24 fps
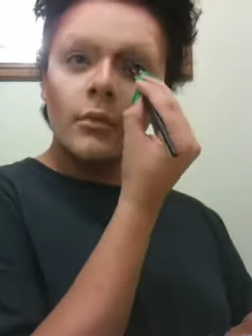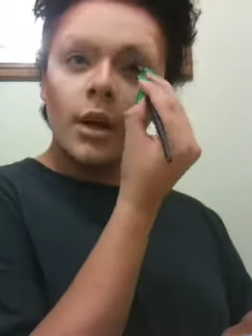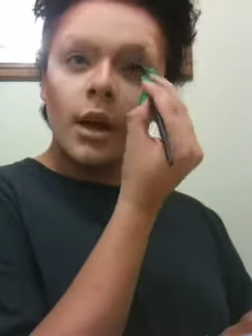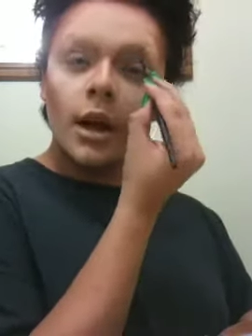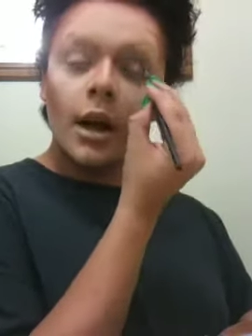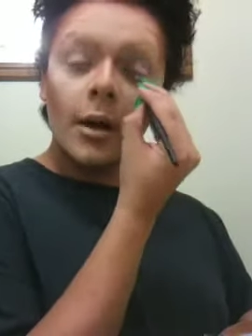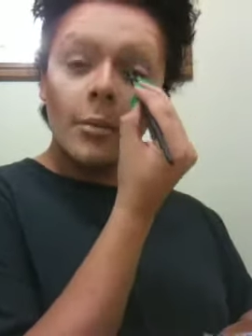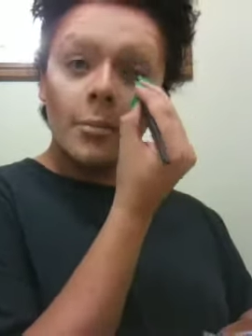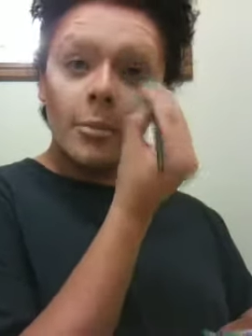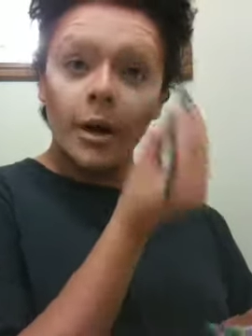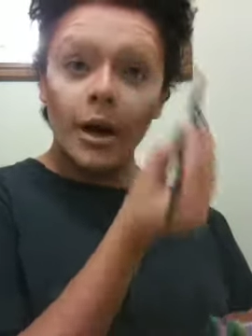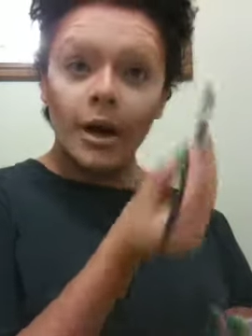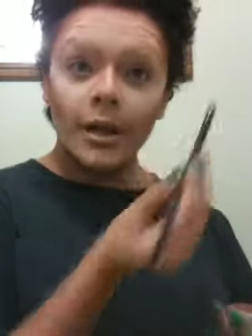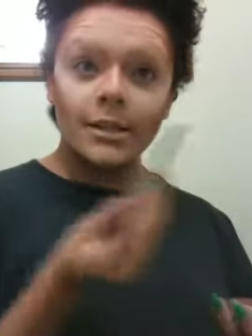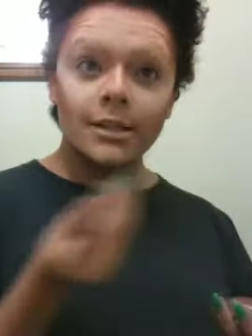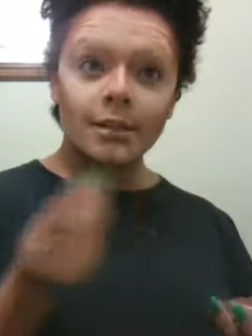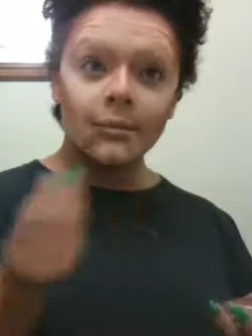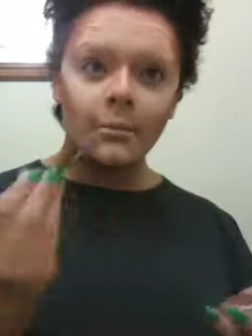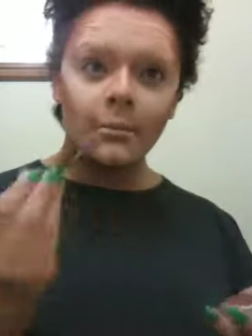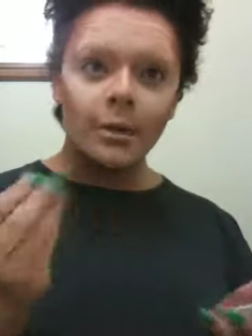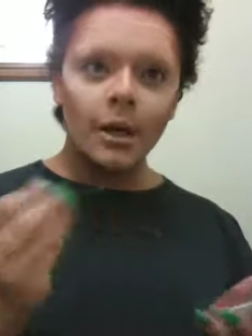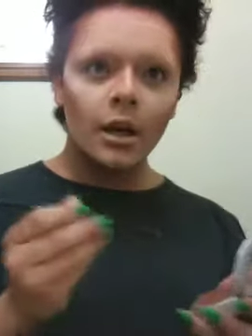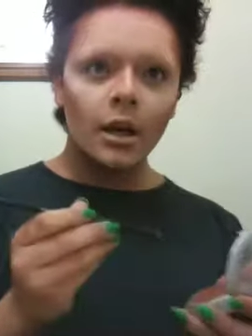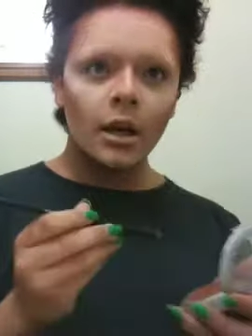I buy
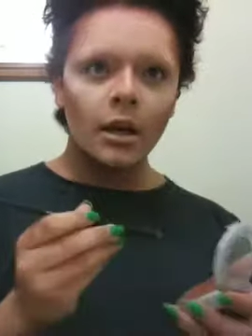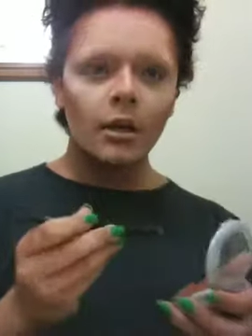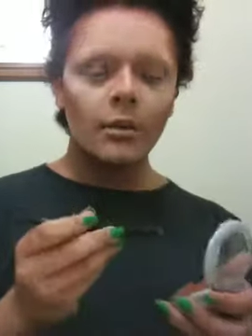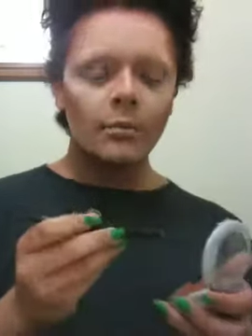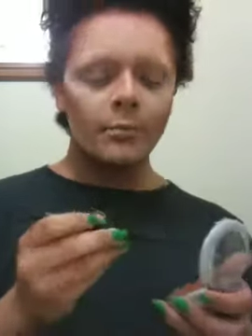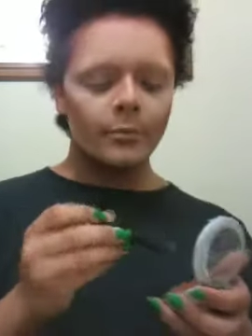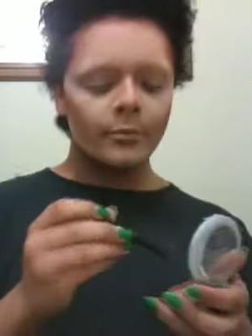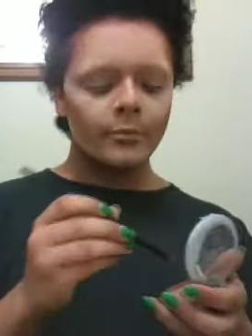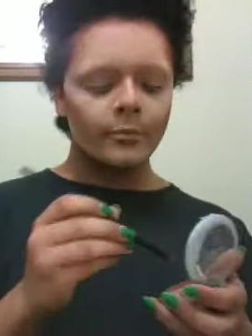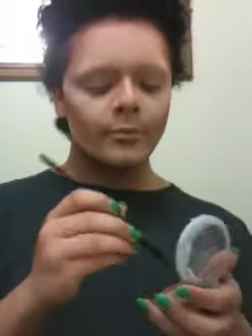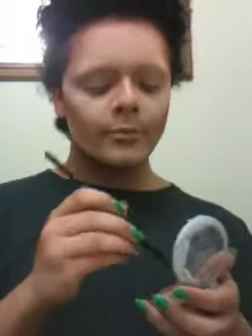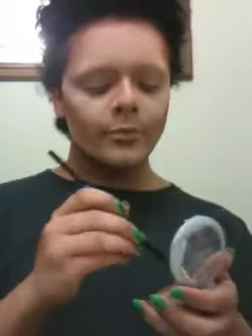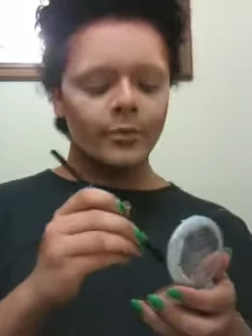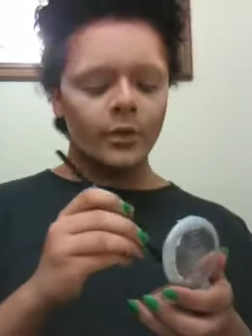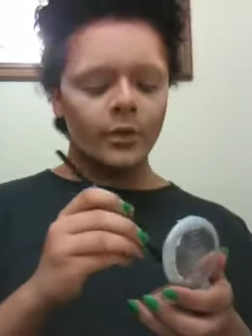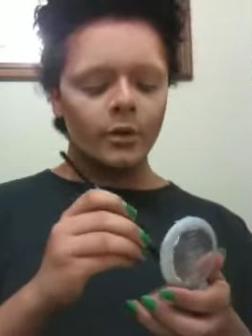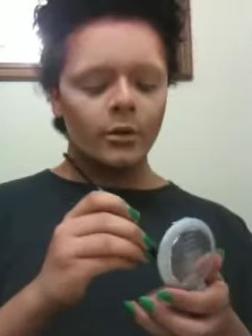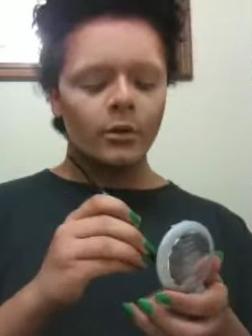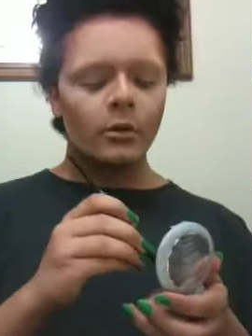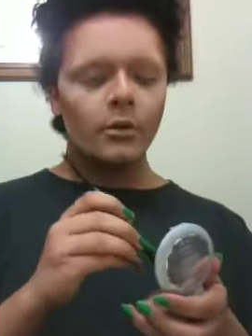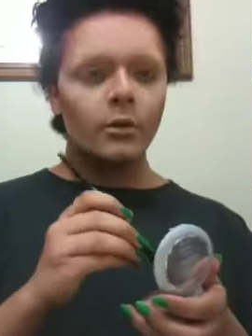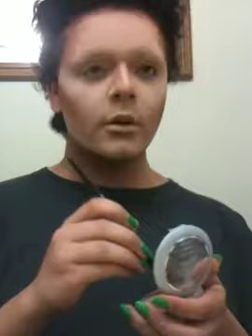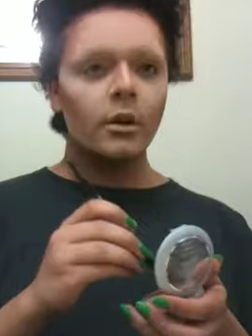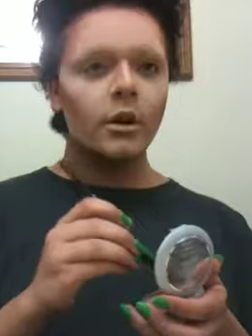some makeup,
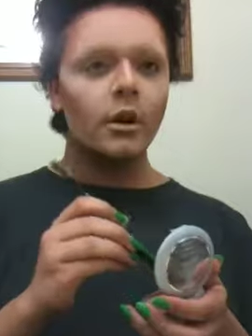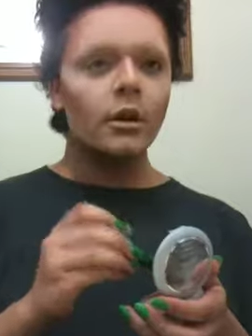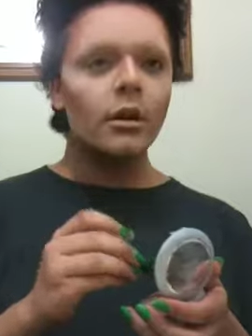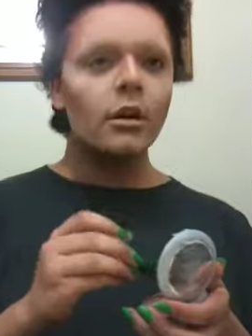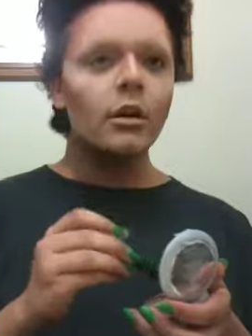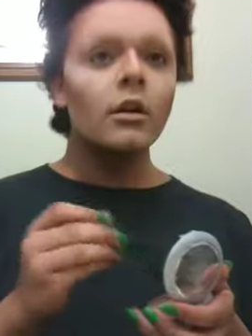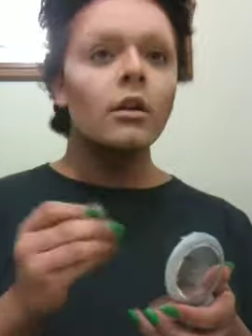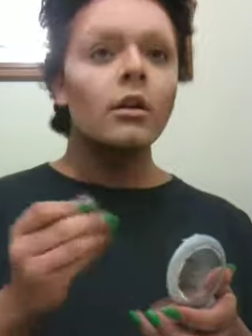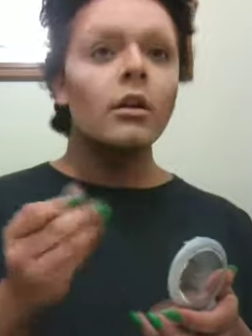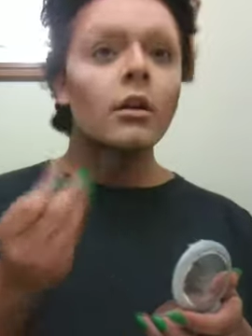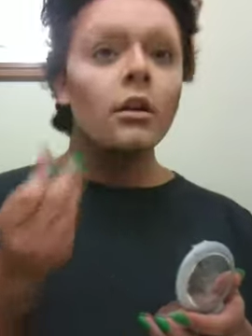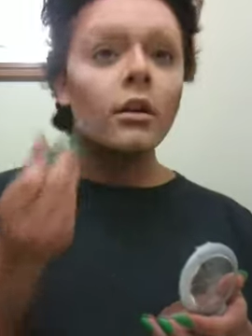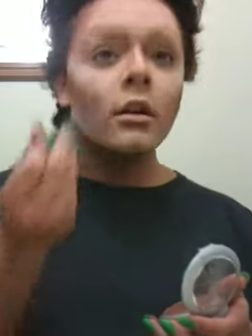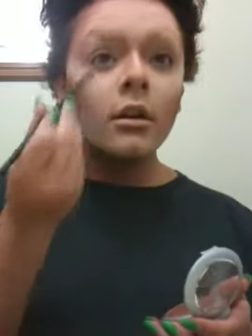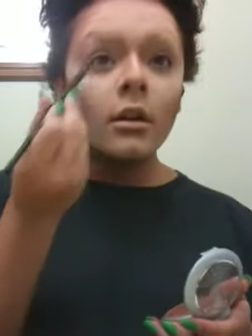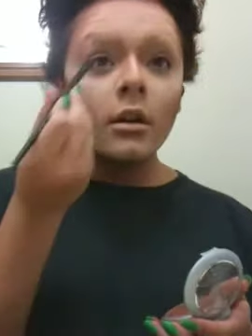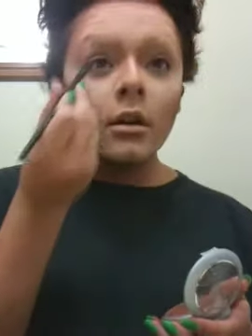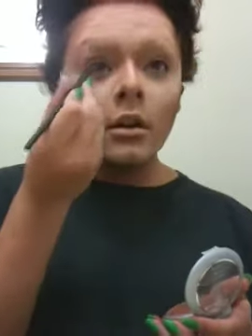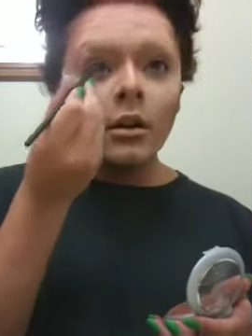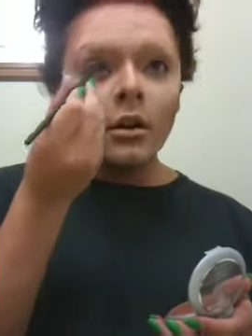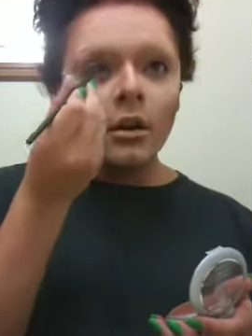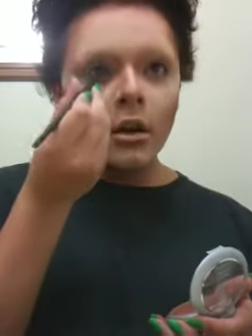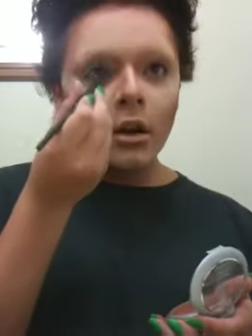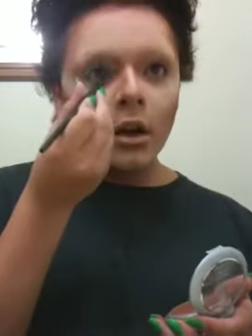or,
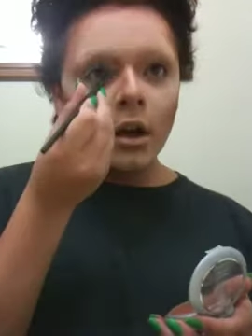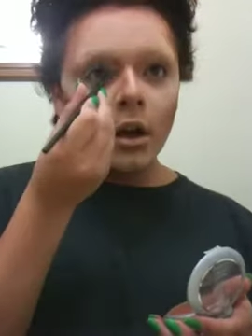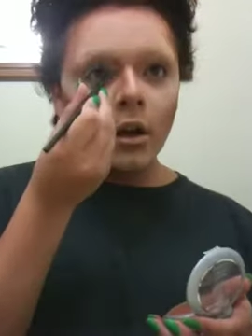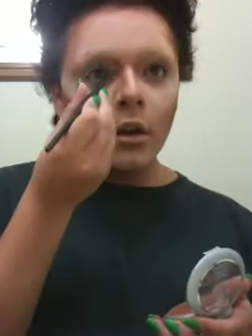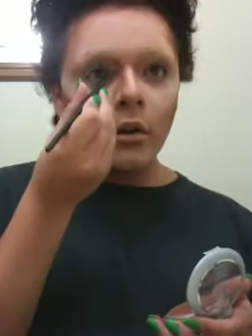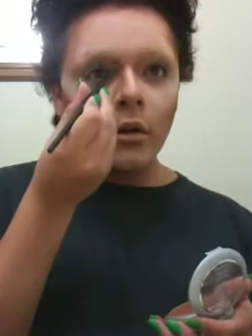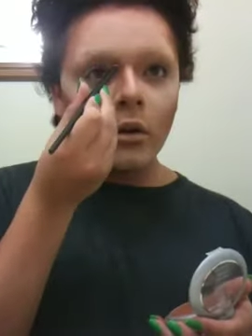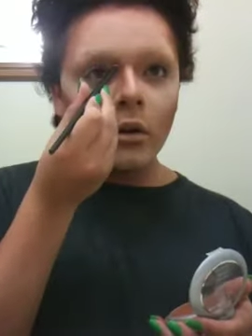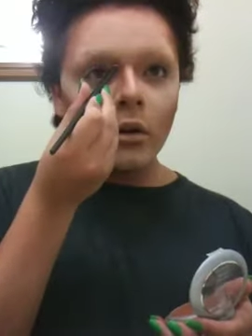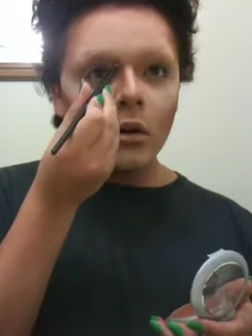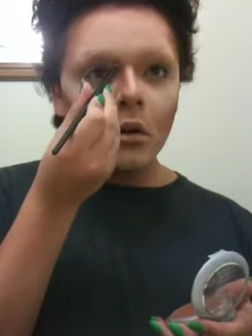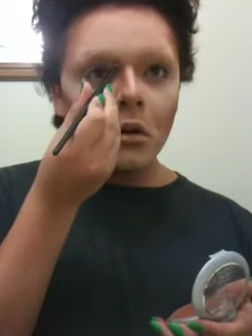you know,